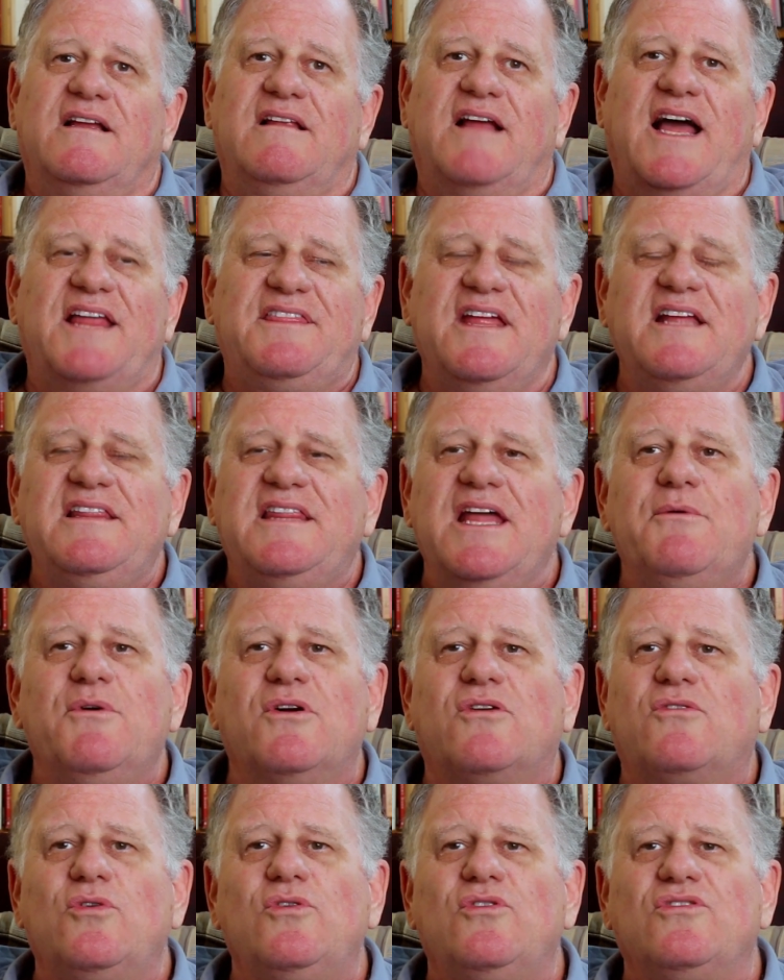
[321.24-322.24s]
I think they
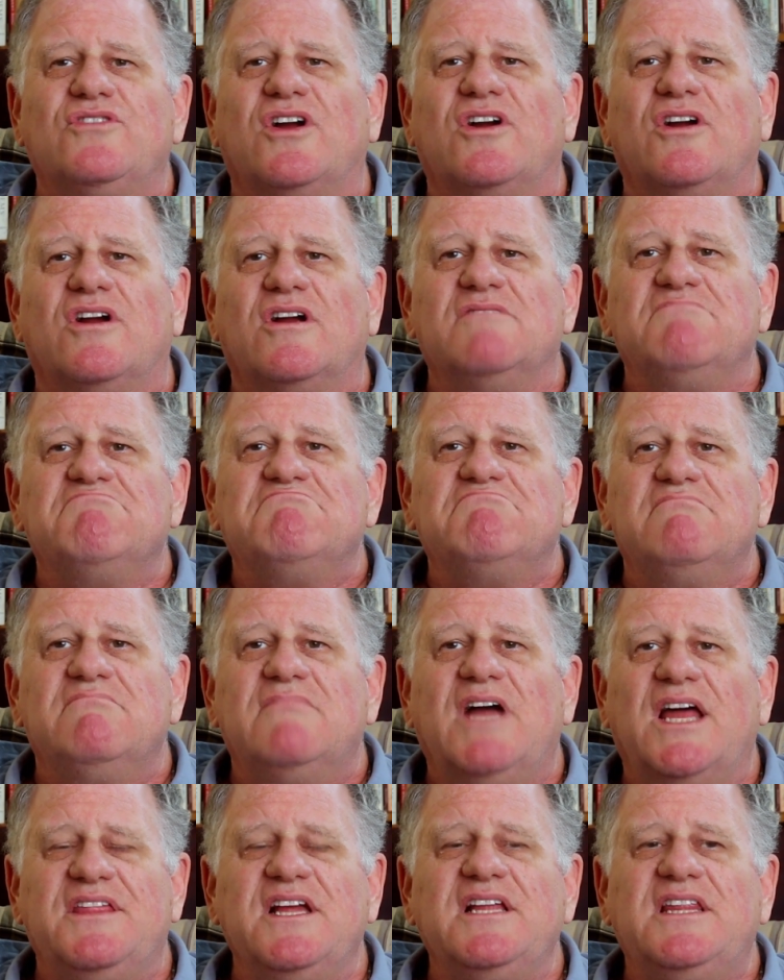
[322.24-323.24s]
were cruel to her.
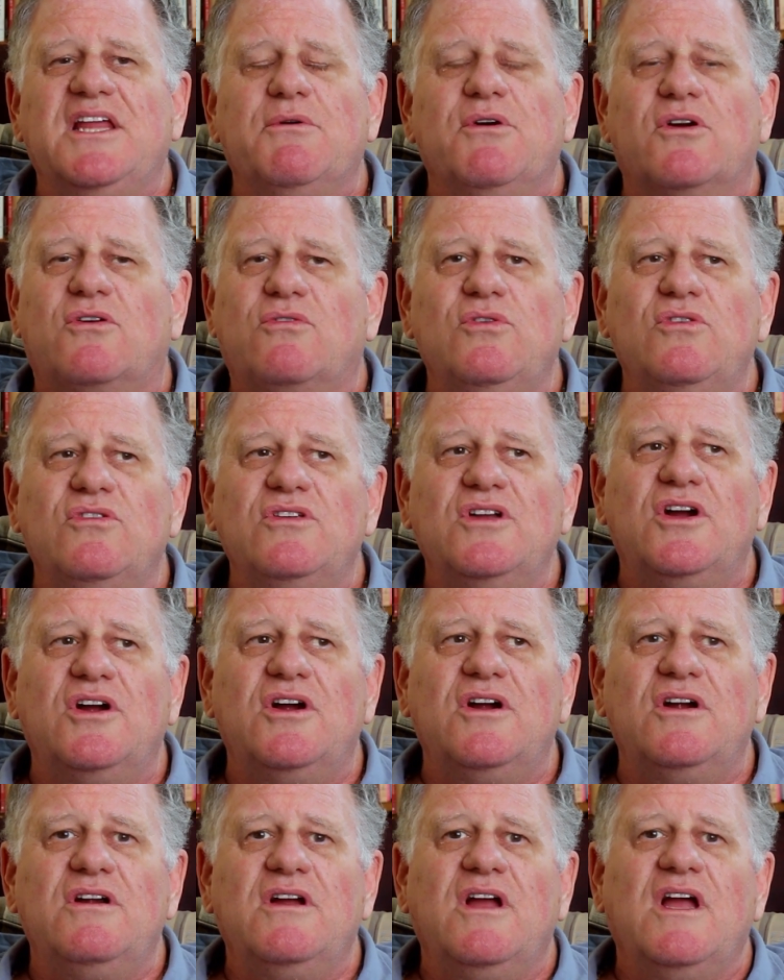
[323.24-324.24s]
I think they were cruel to
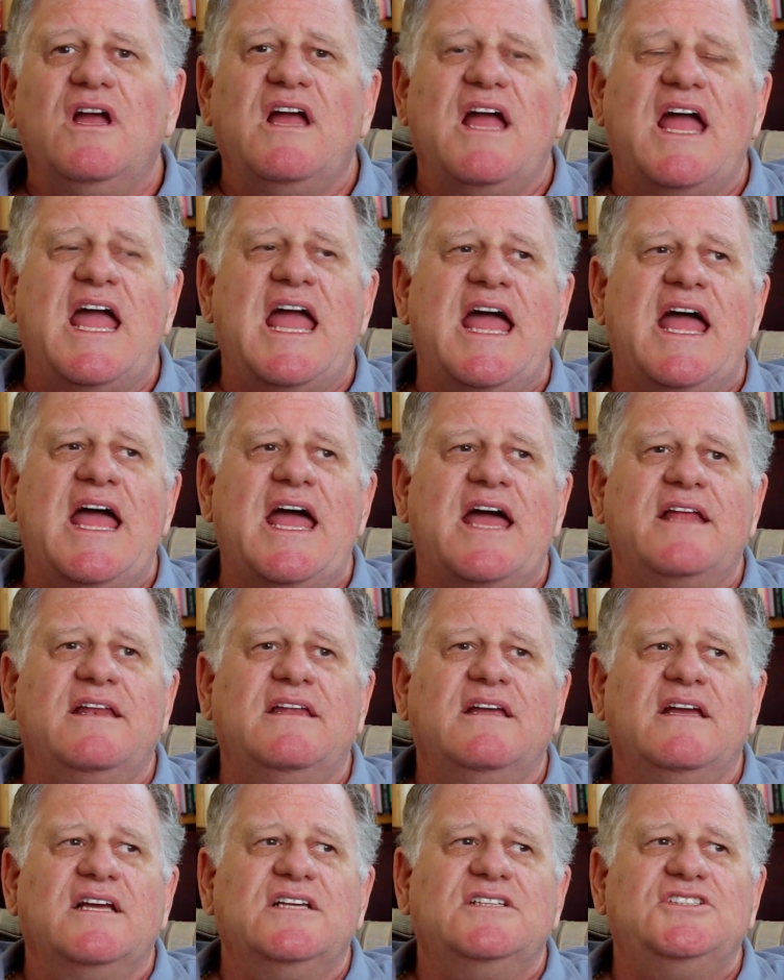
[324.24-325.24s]
her,
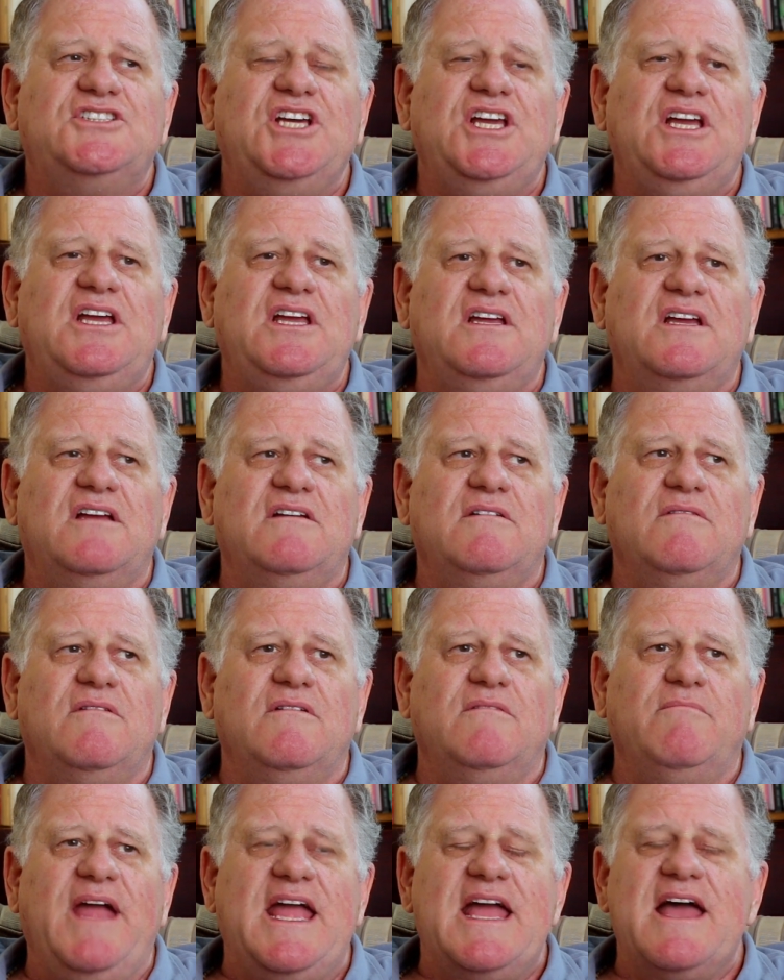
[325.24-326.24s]
and she
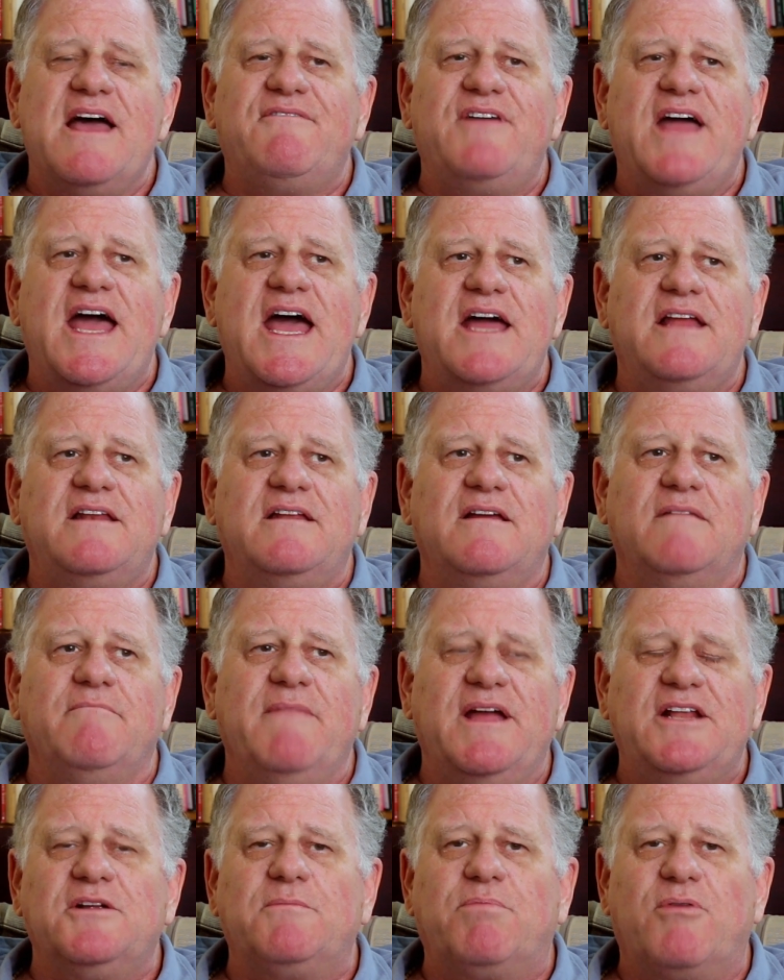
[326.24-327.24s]
may have had
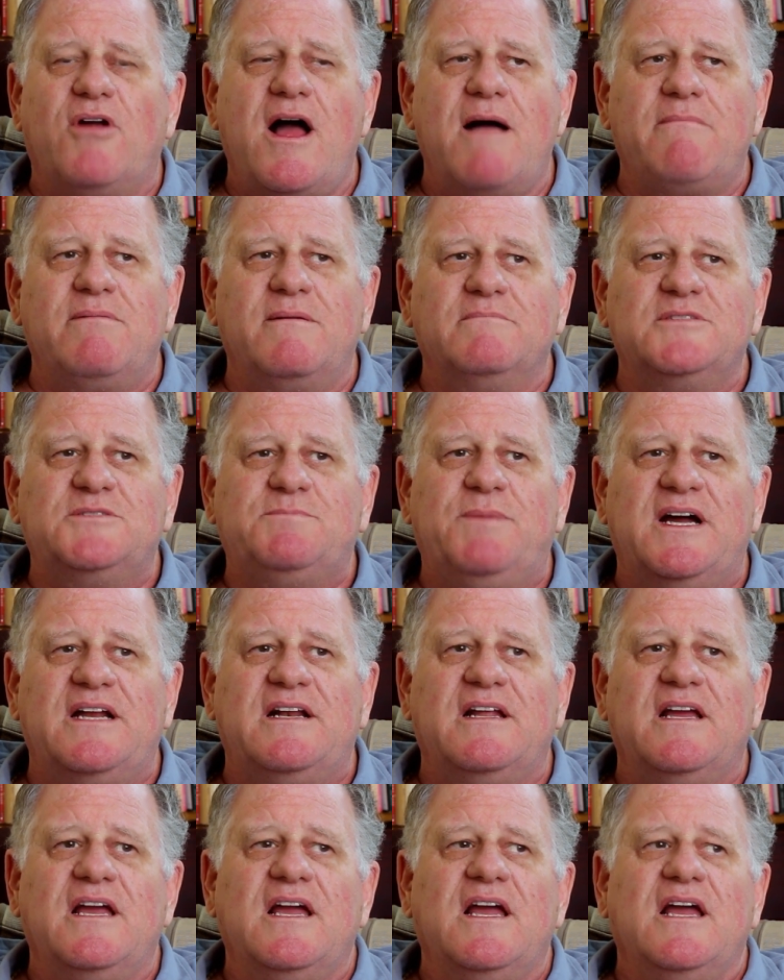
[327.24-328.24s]
mental problems,
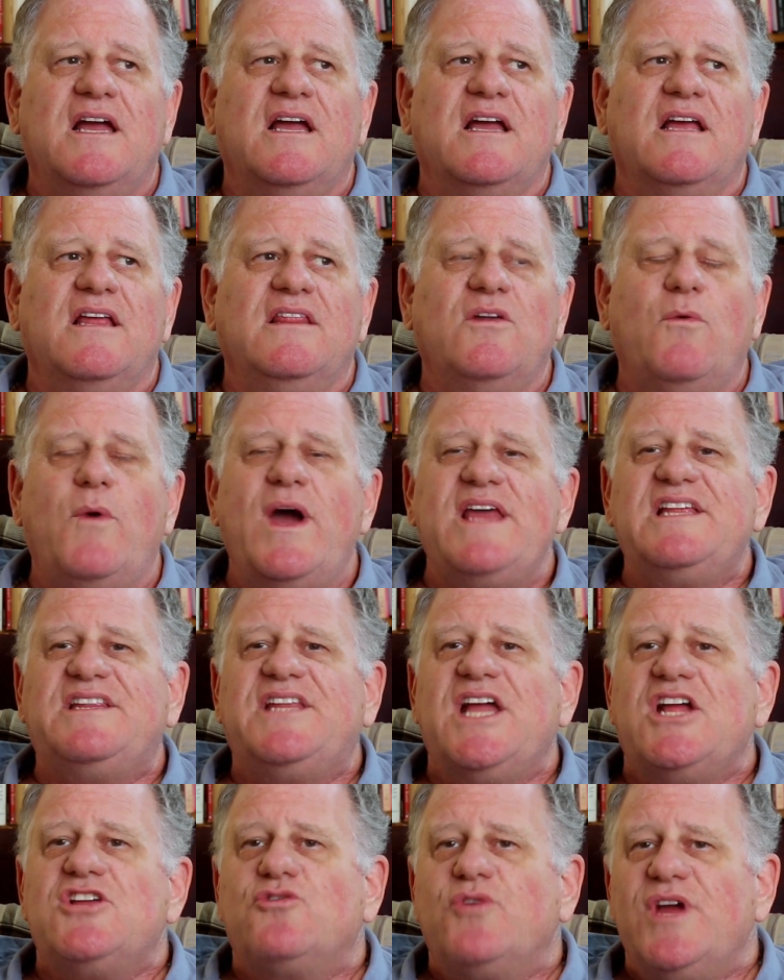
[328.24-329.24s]
but the way
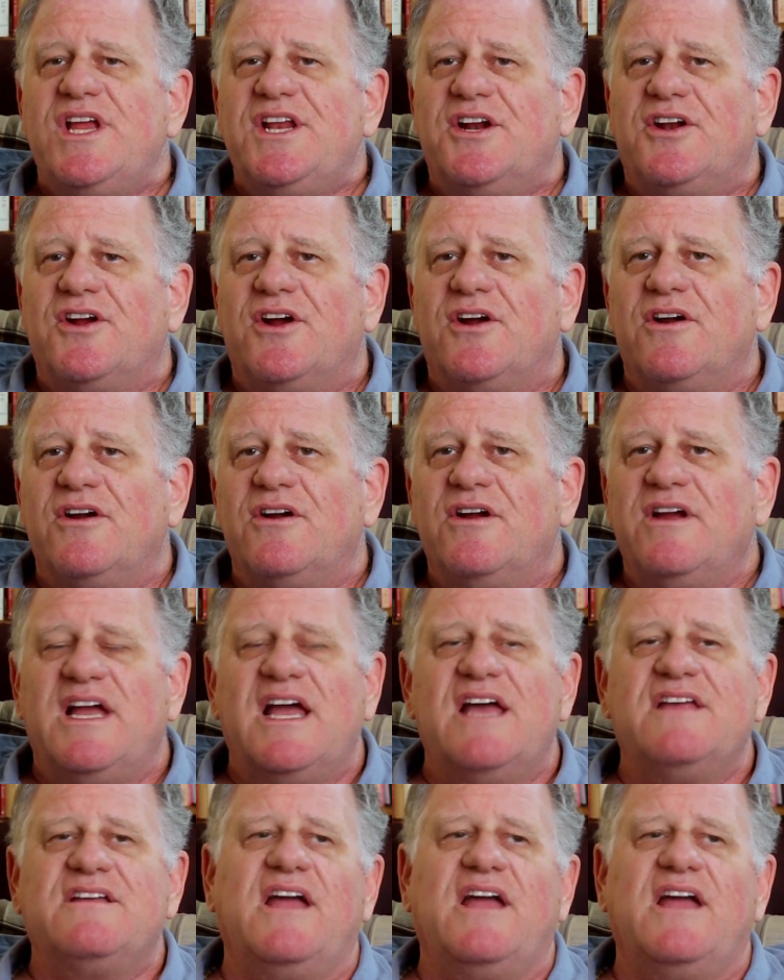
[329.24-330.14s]
that they treated her,